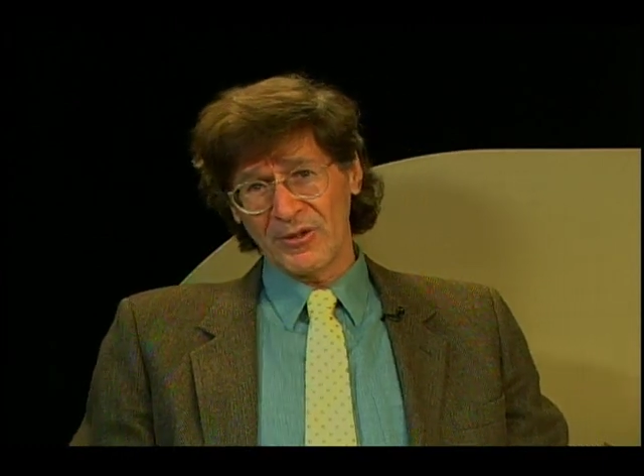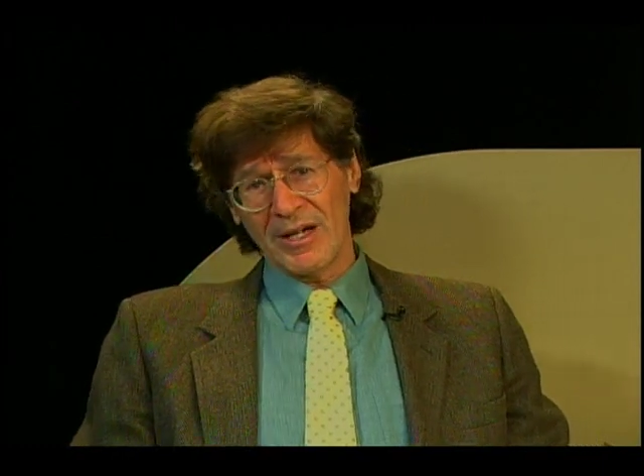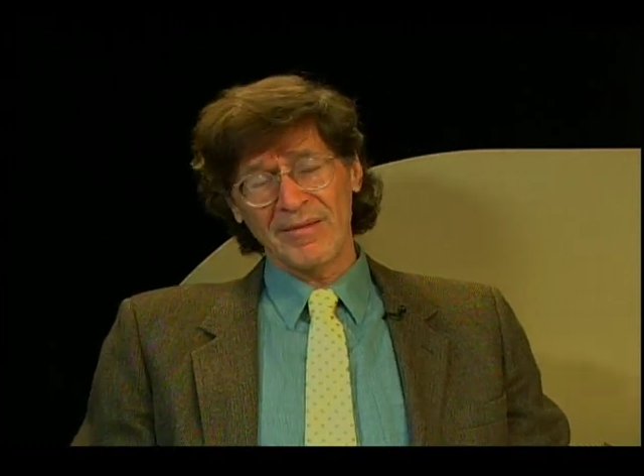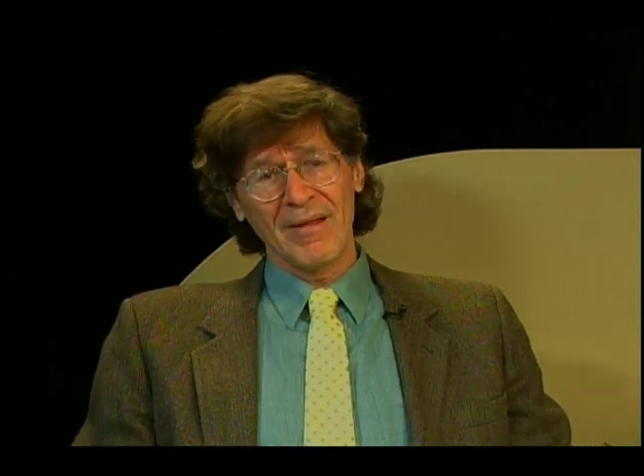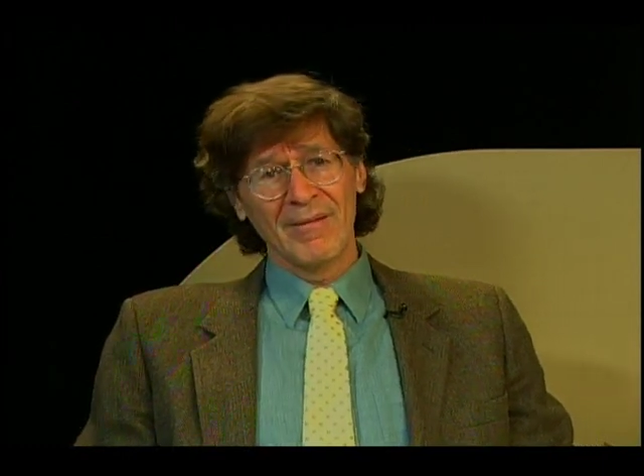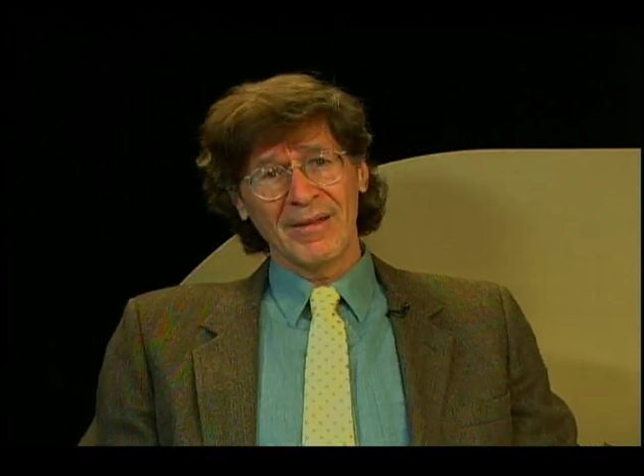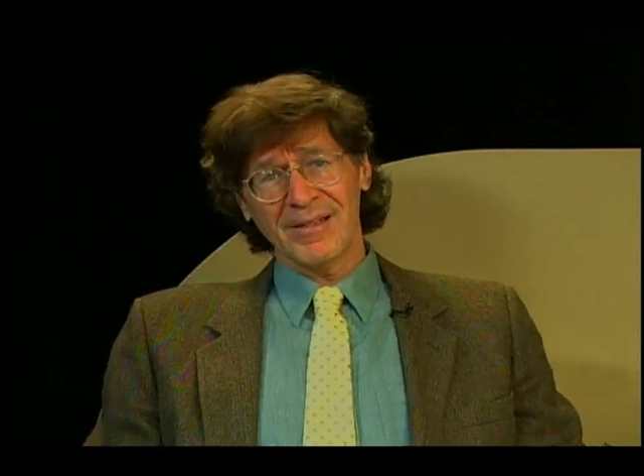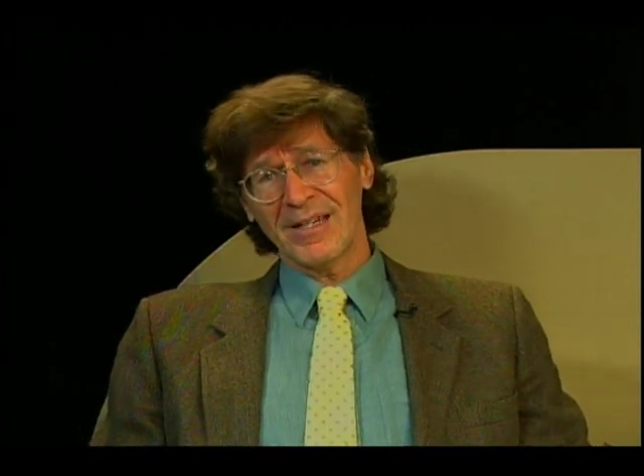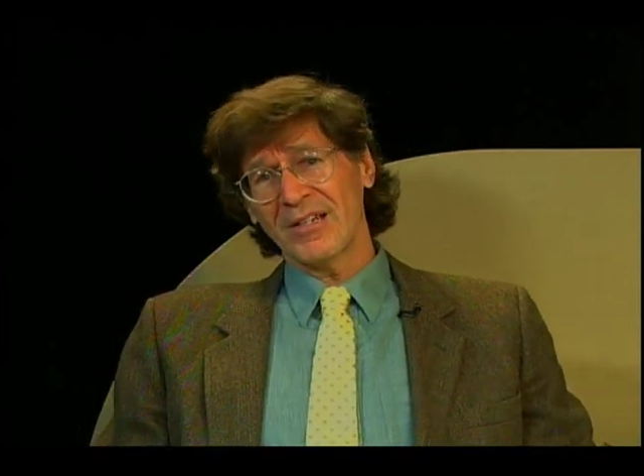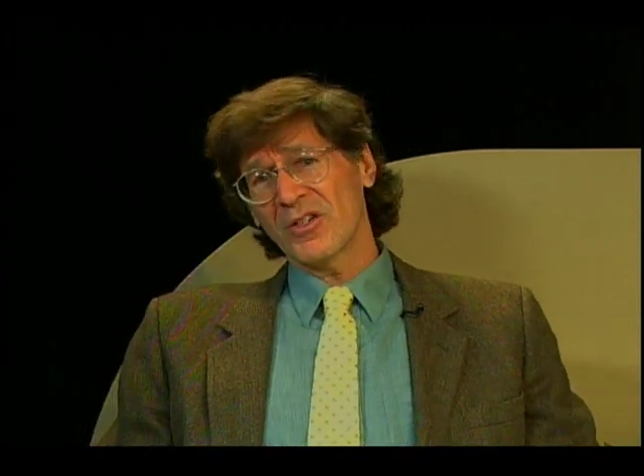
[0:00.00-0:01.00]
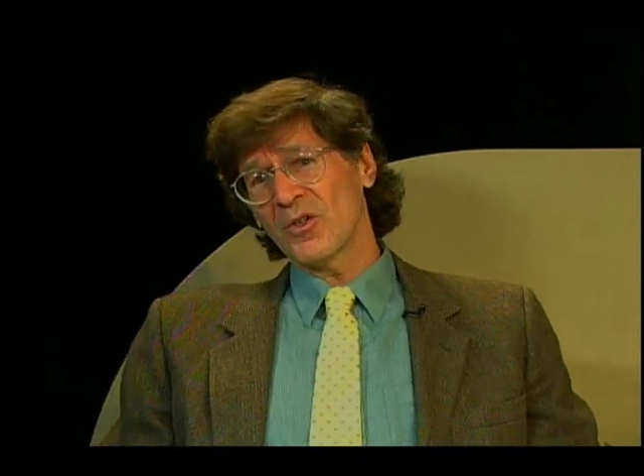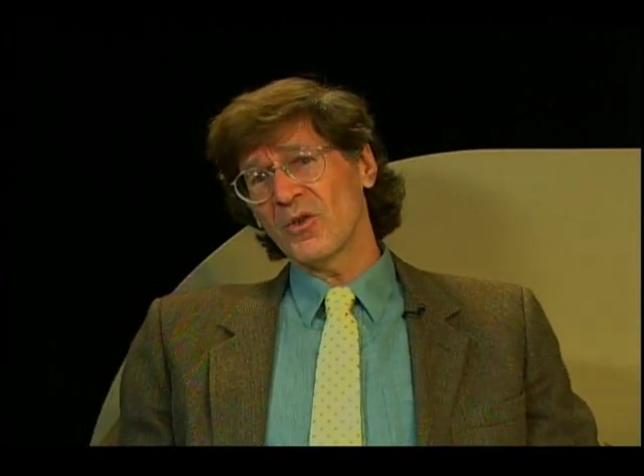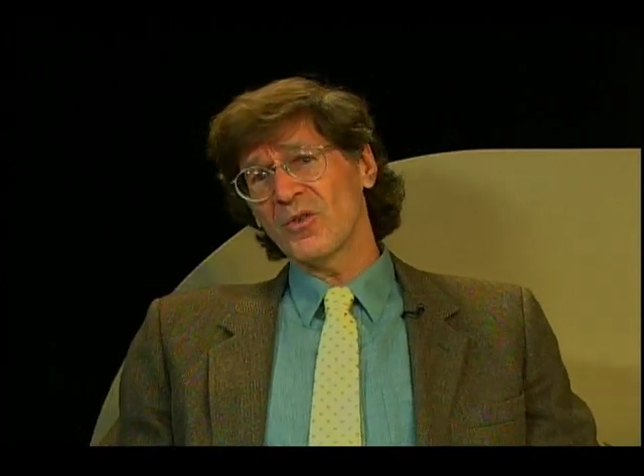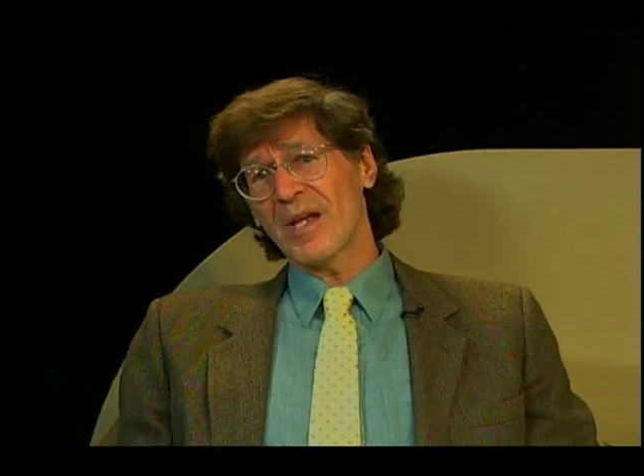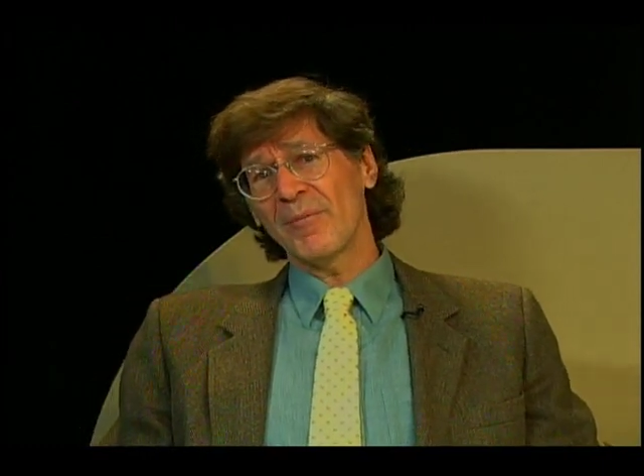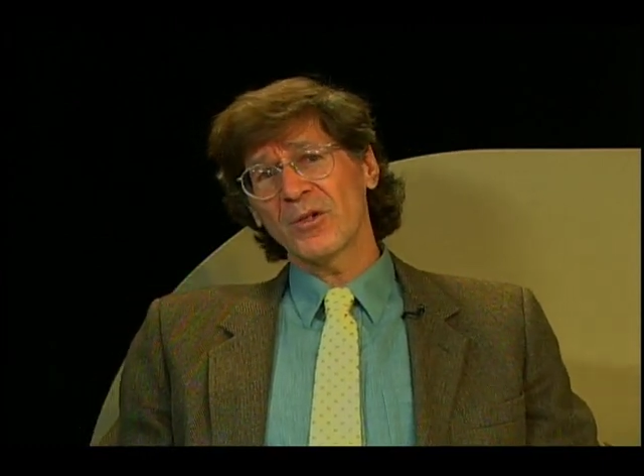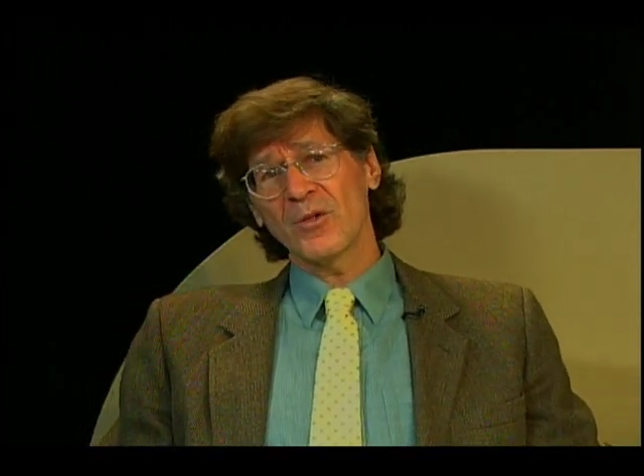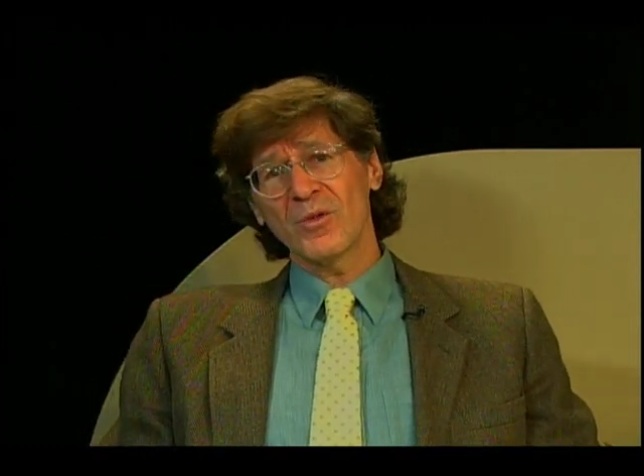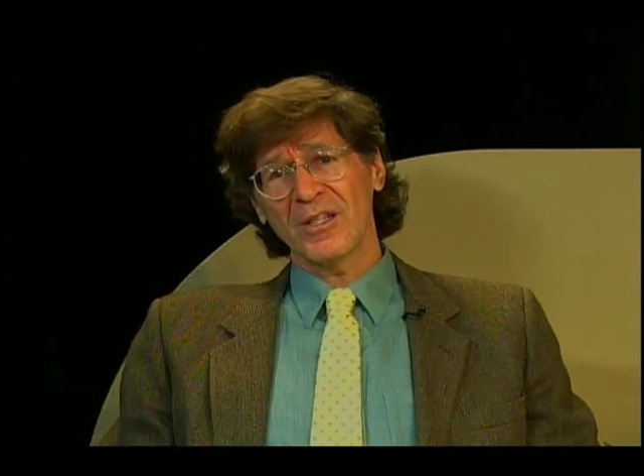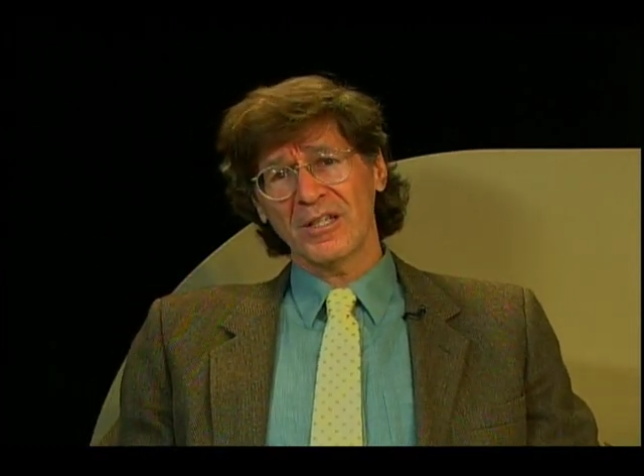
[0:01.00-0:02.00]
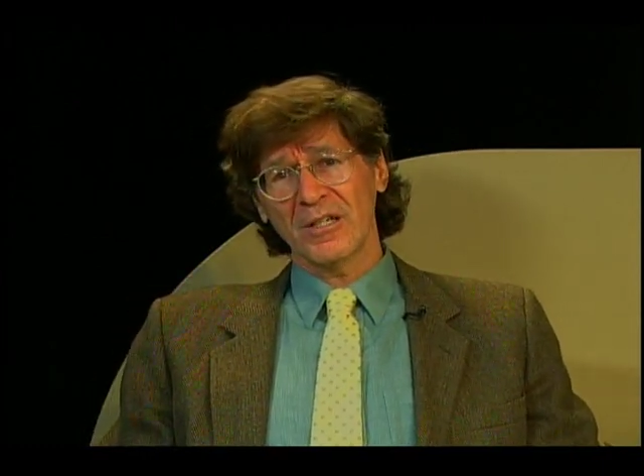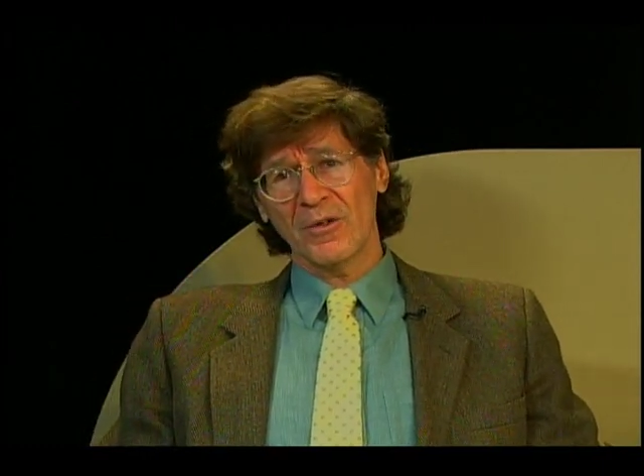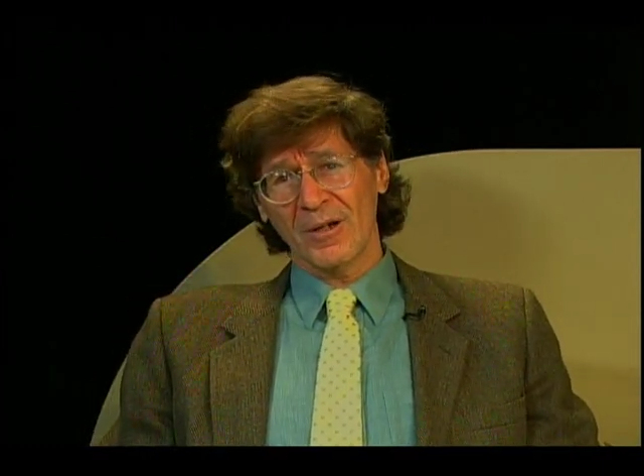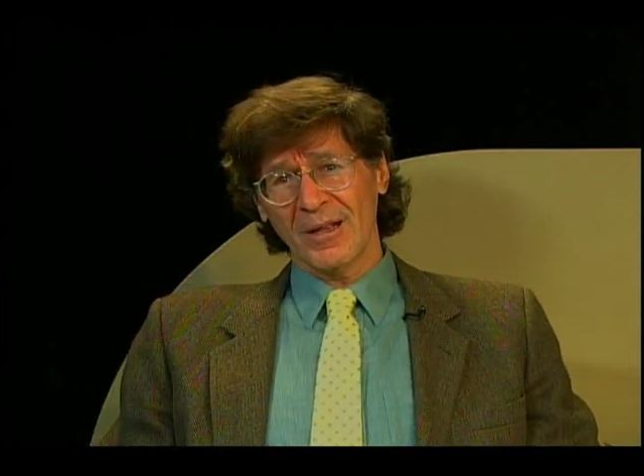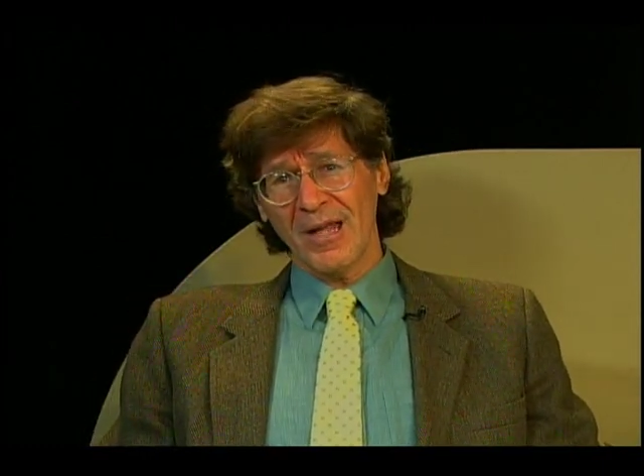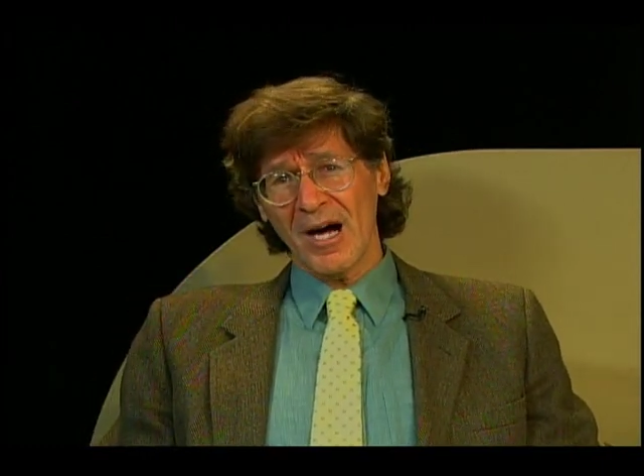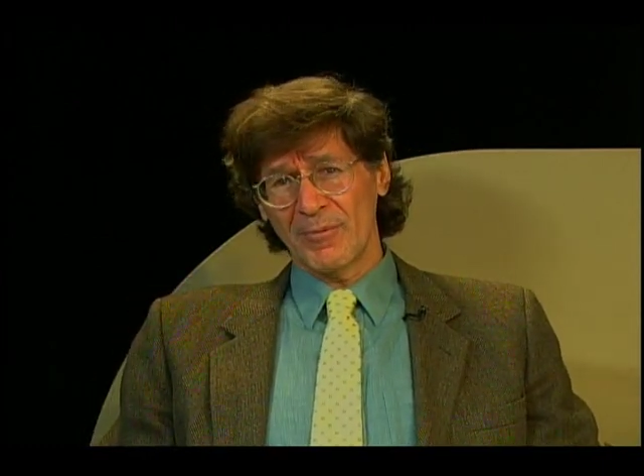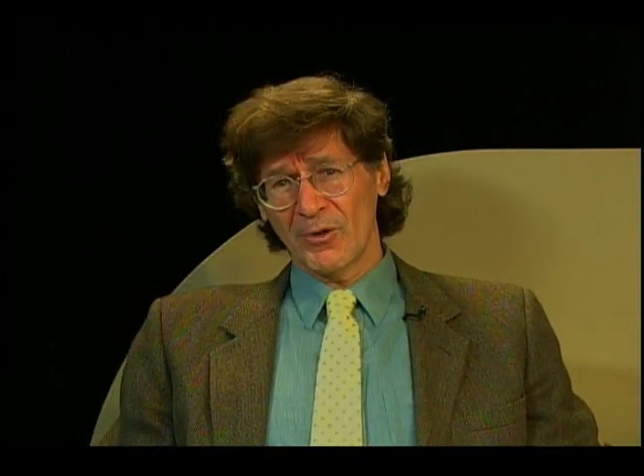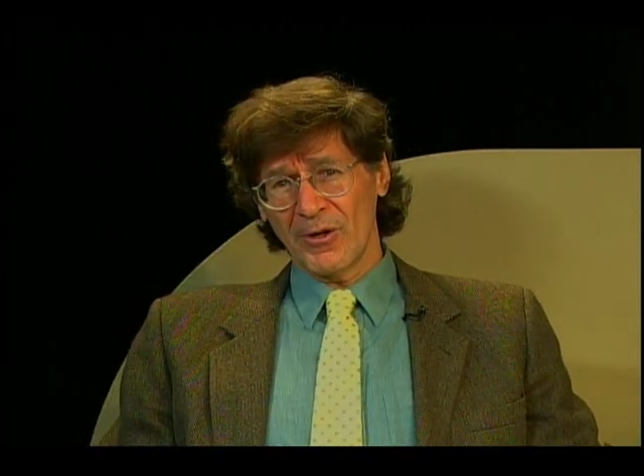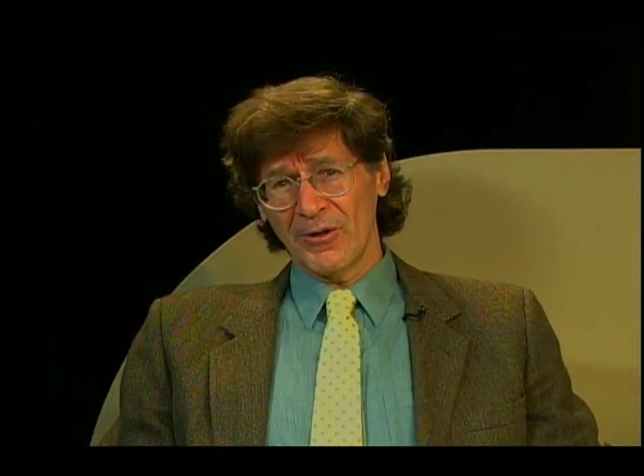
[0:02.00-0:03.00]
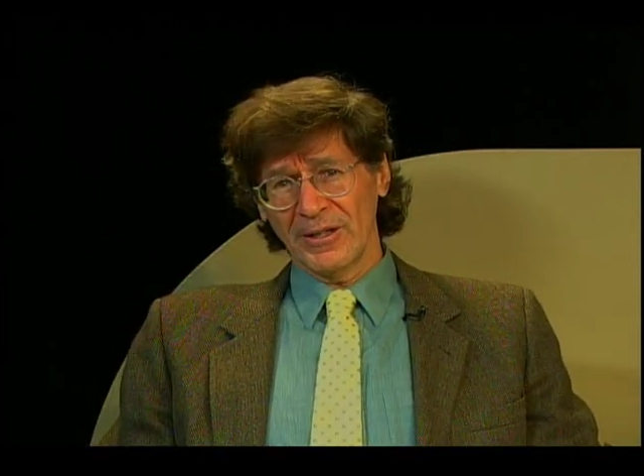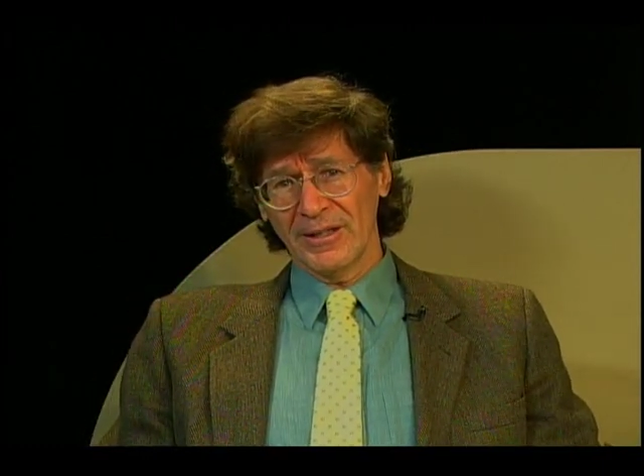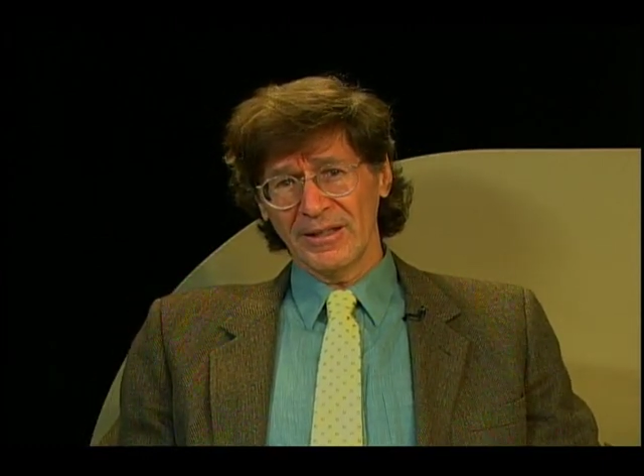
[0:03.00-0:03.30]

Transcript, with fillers: I, let's say I choose. I'm choosing to go to the library,